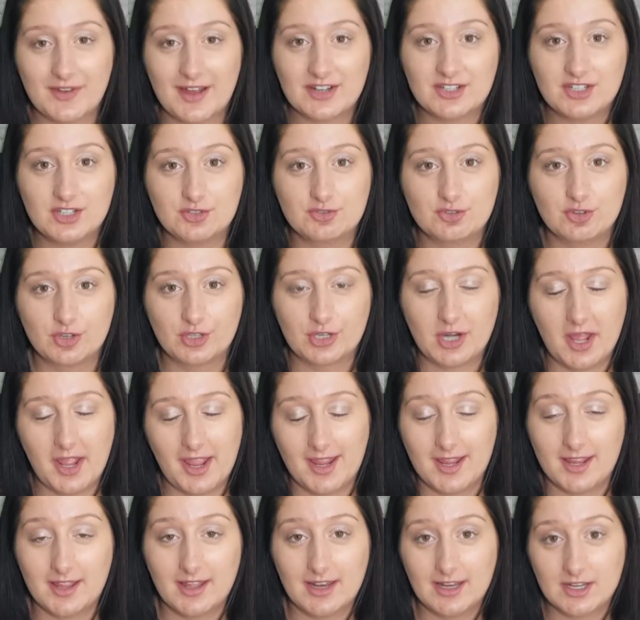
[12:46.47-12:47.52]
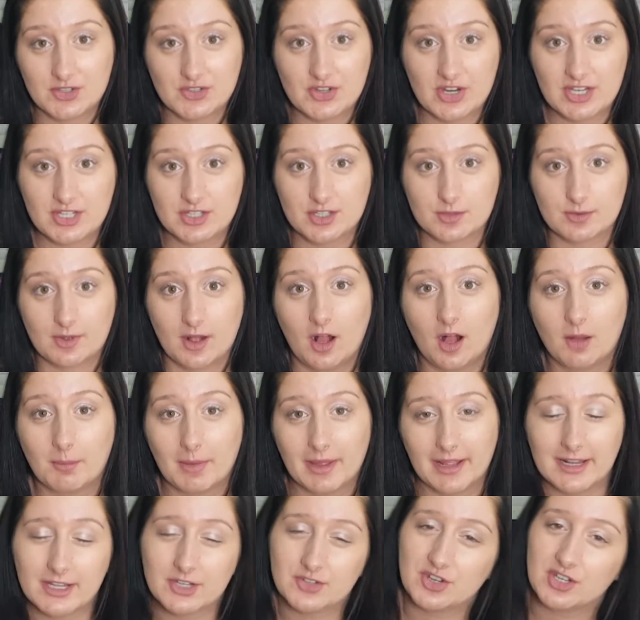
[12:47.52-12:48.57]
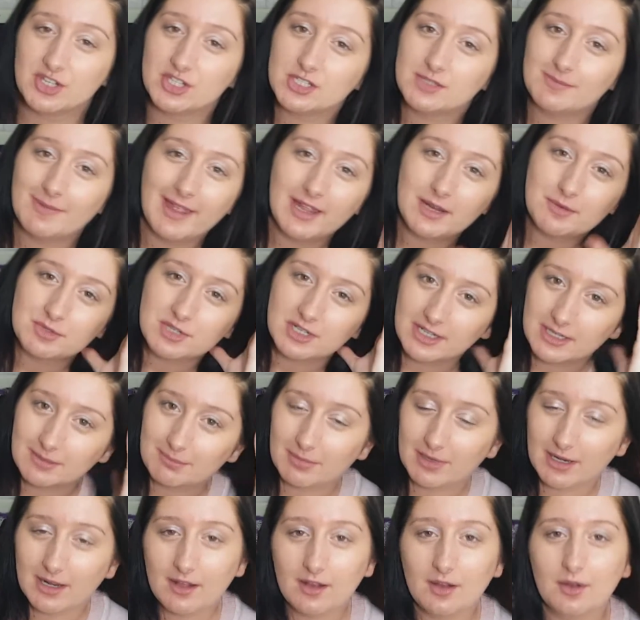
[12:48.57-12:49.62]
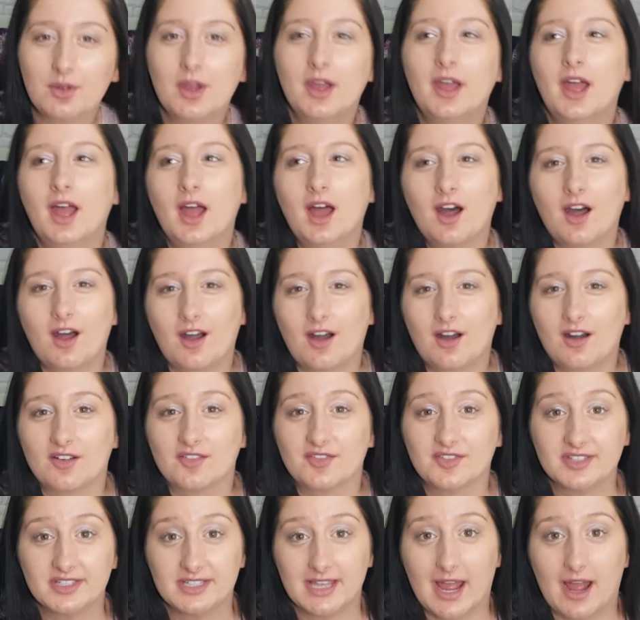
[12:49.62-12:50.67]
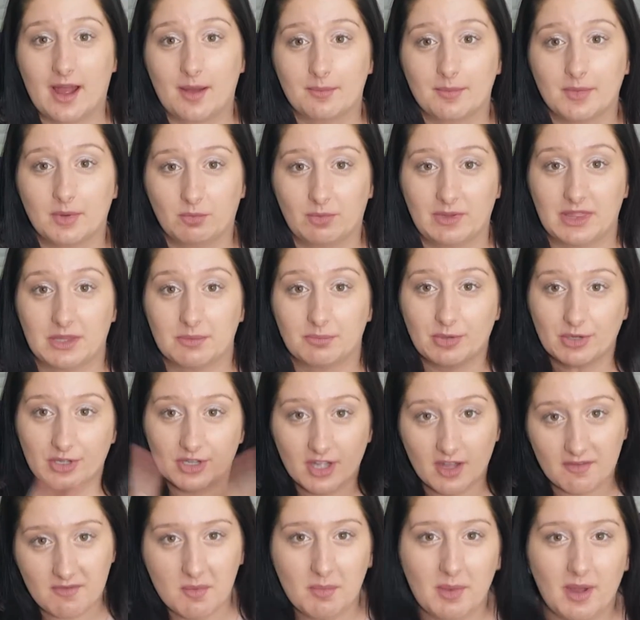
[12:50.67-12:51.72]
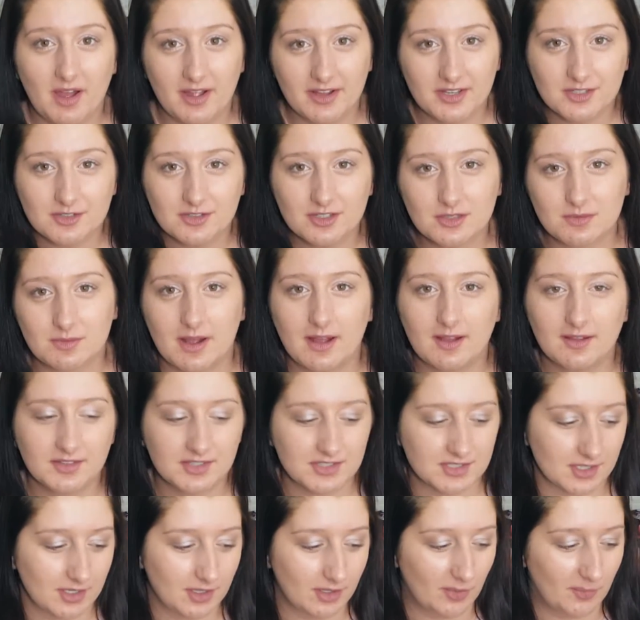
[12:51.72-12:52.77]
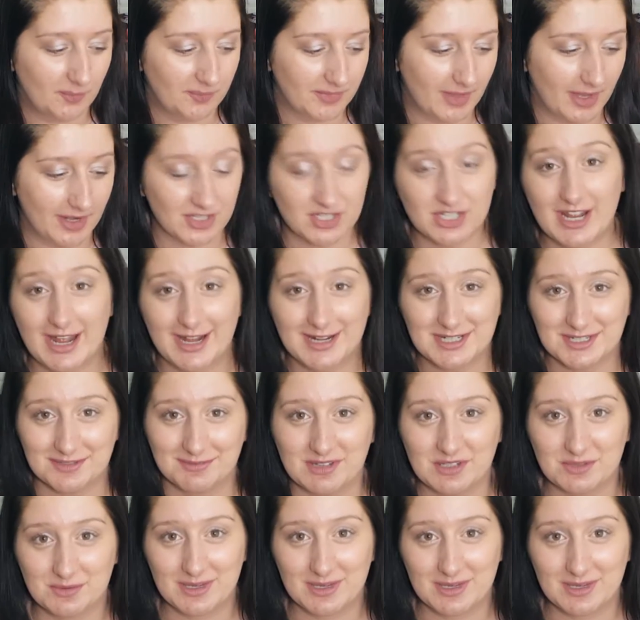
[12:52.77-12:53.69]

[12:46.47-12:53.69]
I've actually drawn a illustration as well on my illustrations page, which I'll link below, of Sam with the book cover behind her as well. So, and she actually